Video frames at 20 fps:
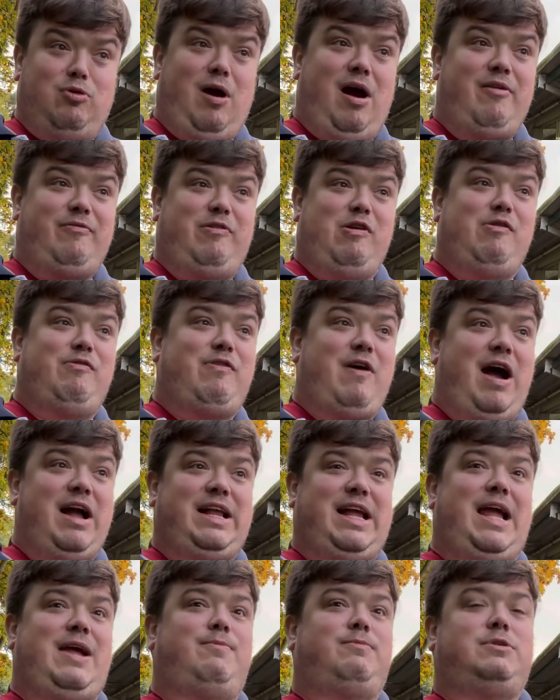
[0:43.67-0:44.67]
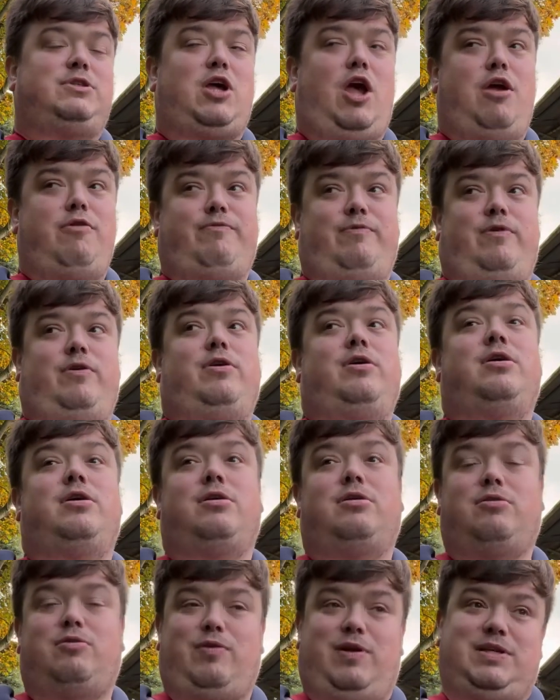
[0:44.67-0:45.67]
a few of our games over
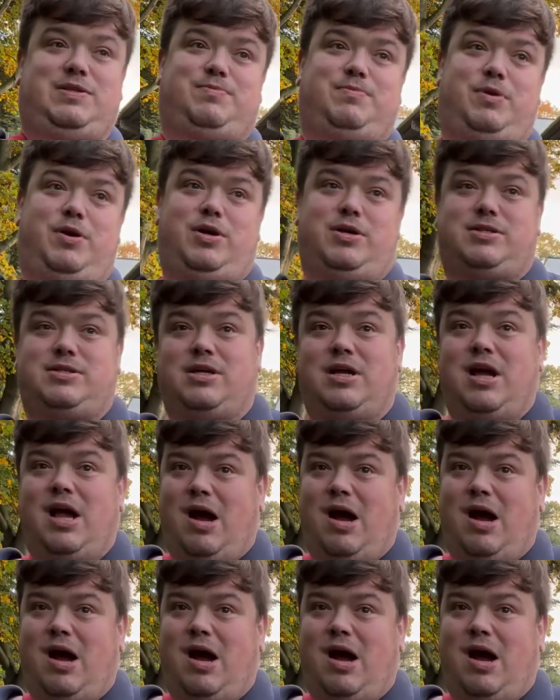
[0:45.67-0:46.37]
Christmas,